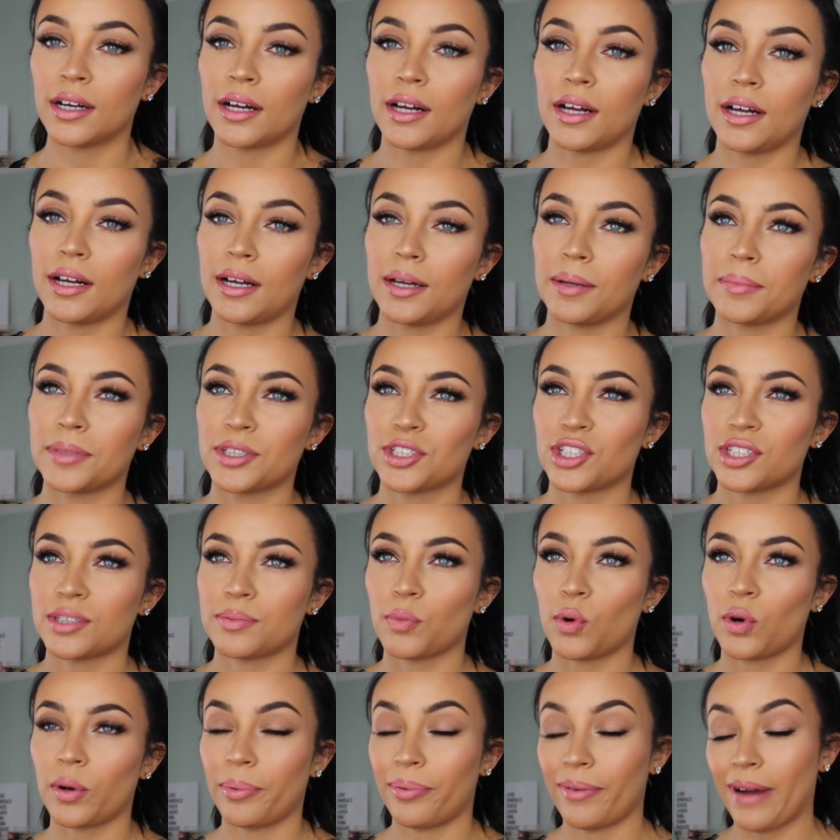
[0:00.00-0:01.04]
um, it's just
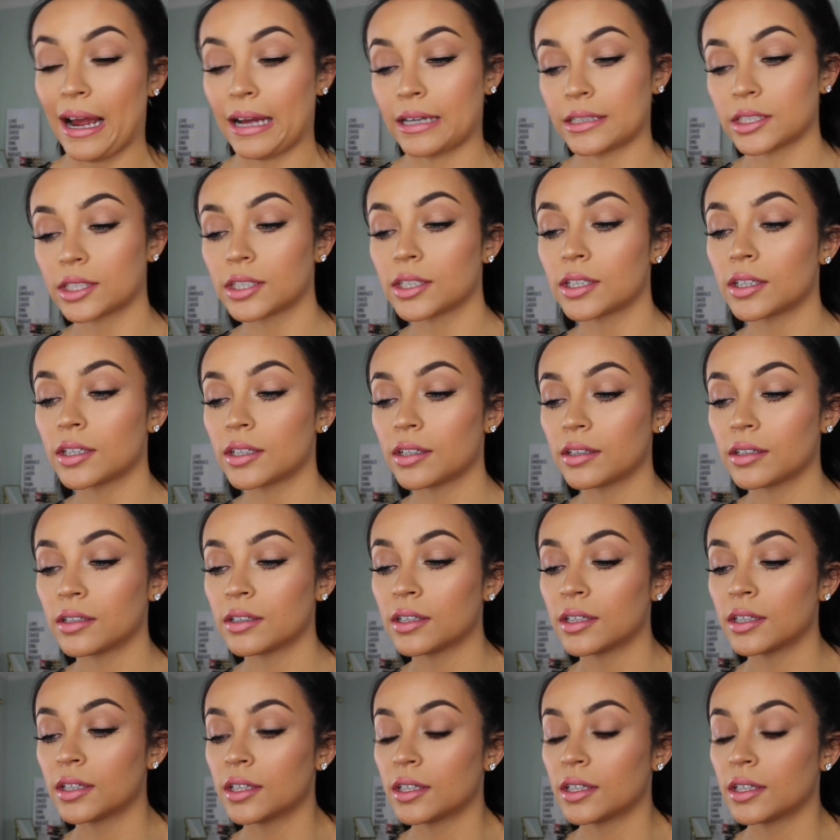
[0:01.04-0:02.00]
more practical